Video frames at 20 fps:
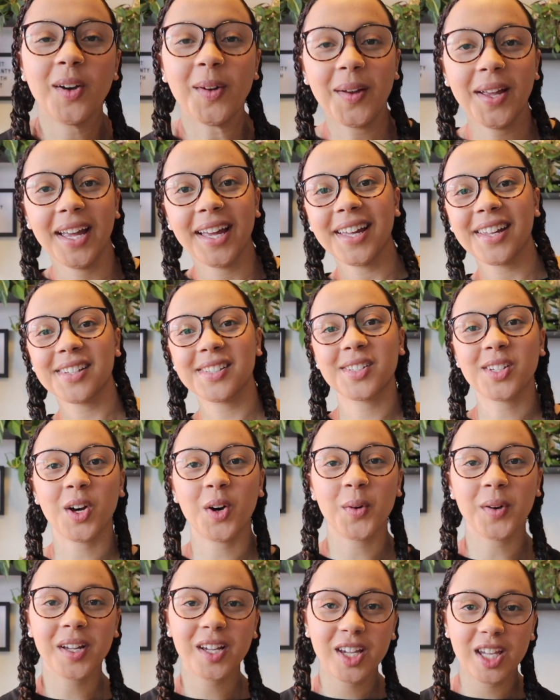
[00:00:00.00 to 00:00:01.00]
Okay,
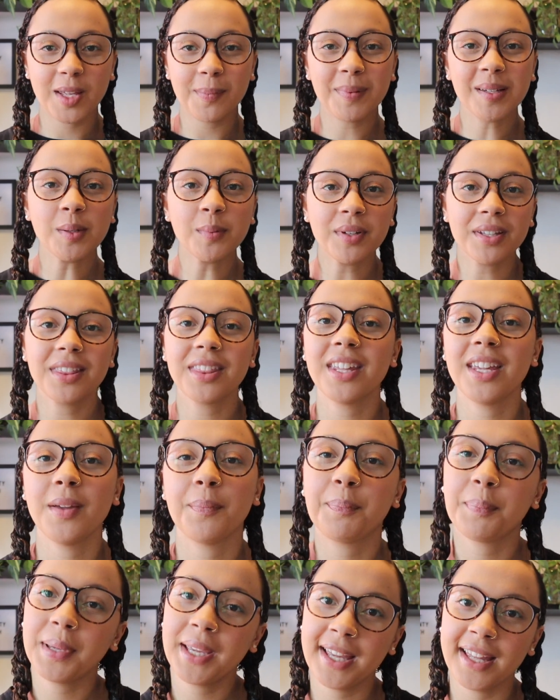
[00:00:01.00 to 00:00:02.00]
so keeping with
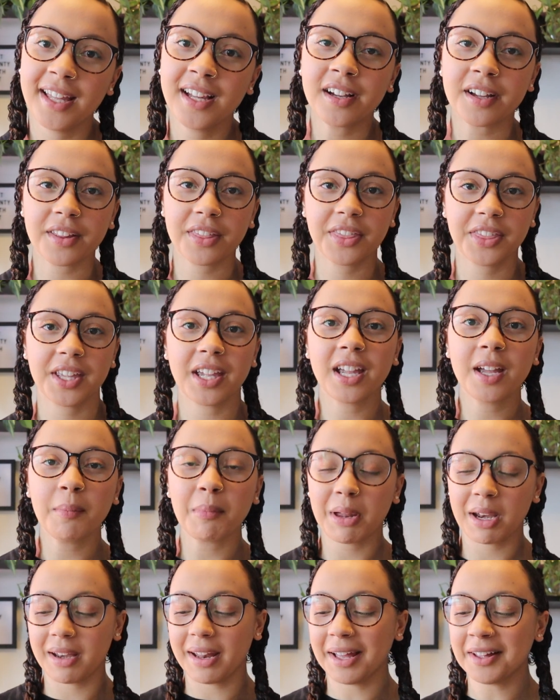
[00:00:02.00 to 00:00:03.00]
the pink
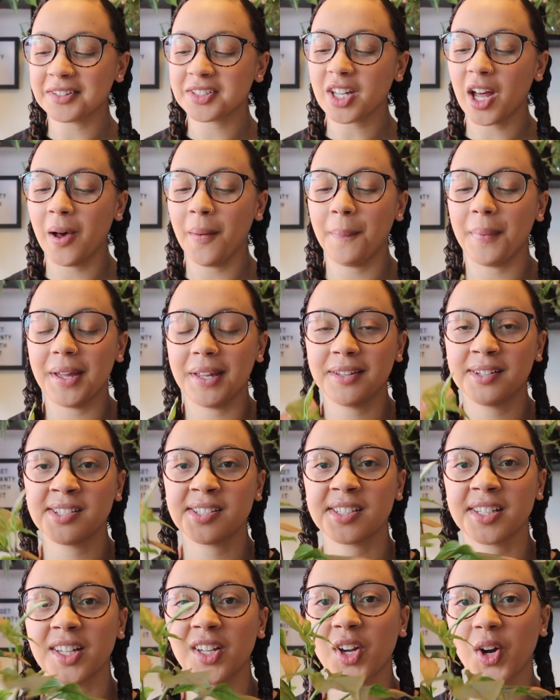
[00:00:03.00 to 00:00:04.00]
theme, next up is the
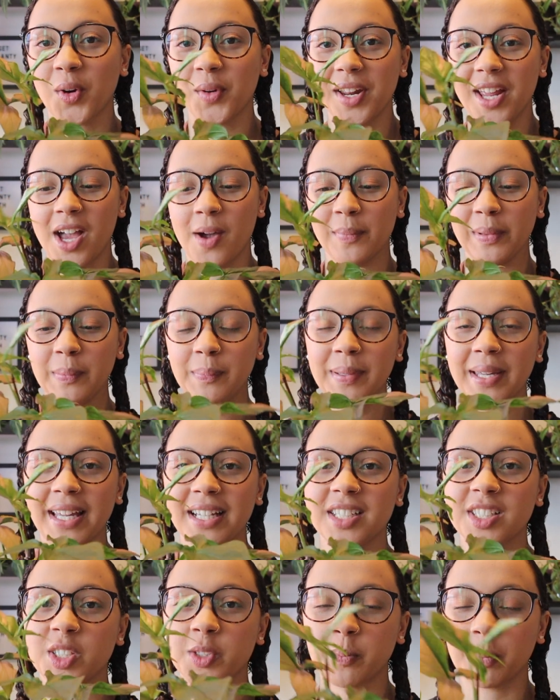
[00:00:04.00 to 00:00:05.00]
Syngonium
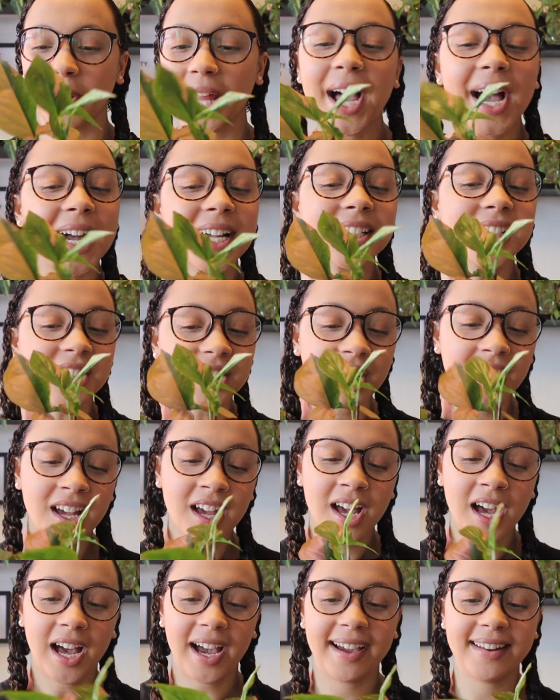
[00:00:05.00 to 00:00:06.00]
Pink Splash.
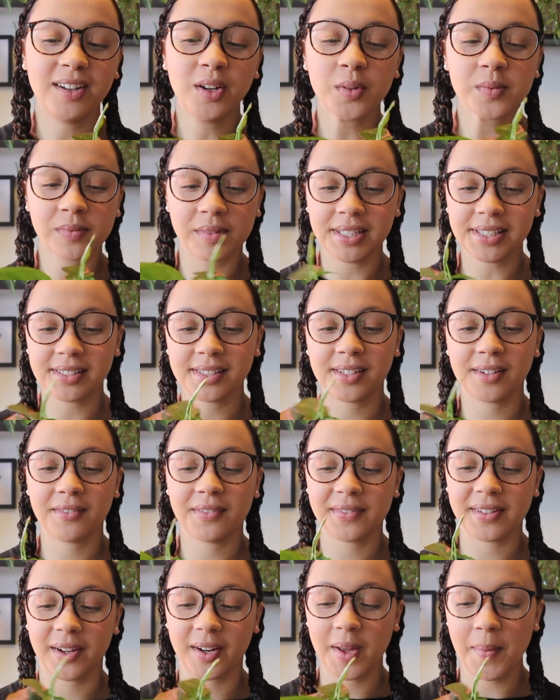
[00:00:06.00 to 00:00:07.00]
I know this is a
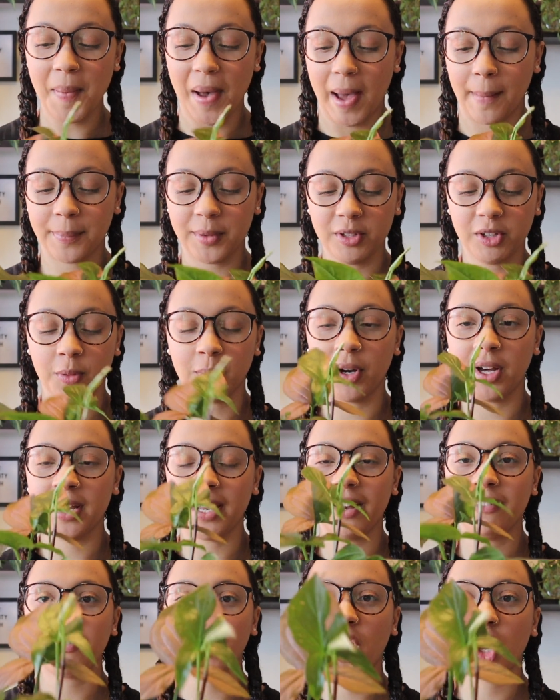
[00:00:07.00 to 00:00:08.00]
very popular one
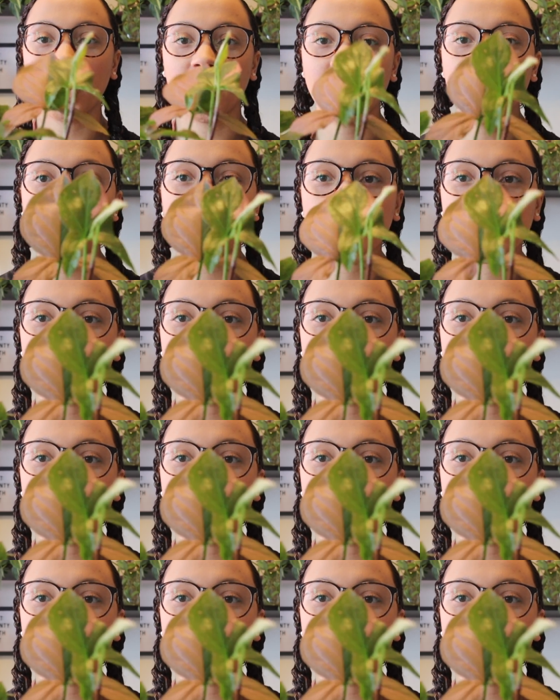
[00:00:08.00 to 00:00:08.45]
and for good